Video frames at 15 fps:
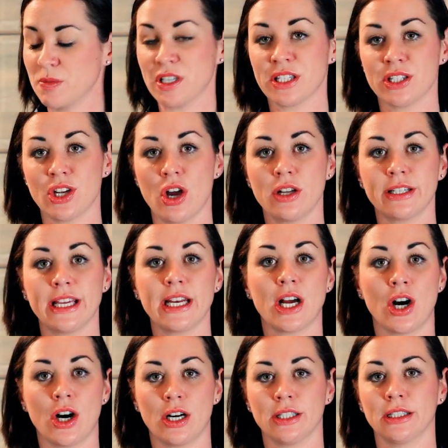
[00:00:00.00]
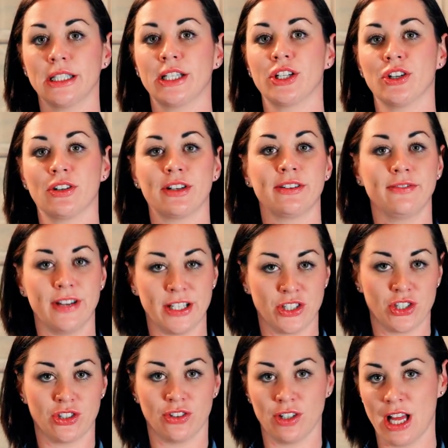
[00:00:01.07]
does not get hot like your
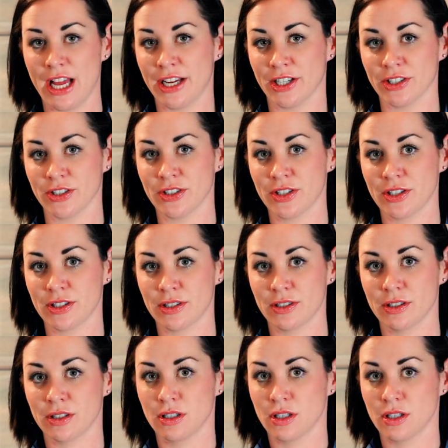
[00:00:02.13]
conventional irons.